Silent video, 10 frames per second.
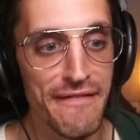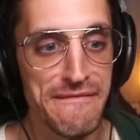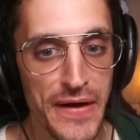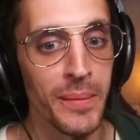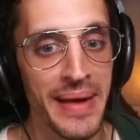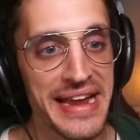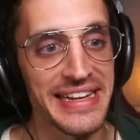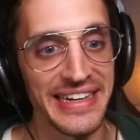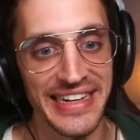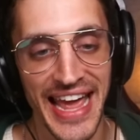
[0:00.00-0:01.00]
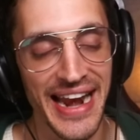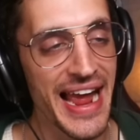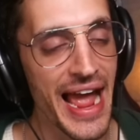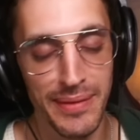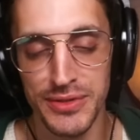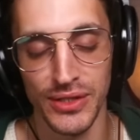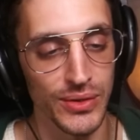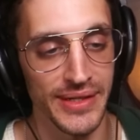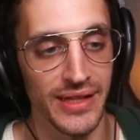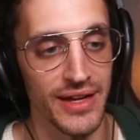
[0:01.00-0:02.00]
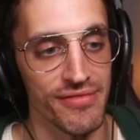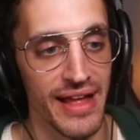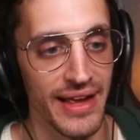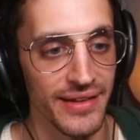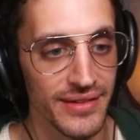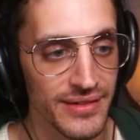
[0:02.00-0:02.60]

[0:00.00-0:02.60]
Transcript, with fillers: of filmmaking, and I absolutely love that.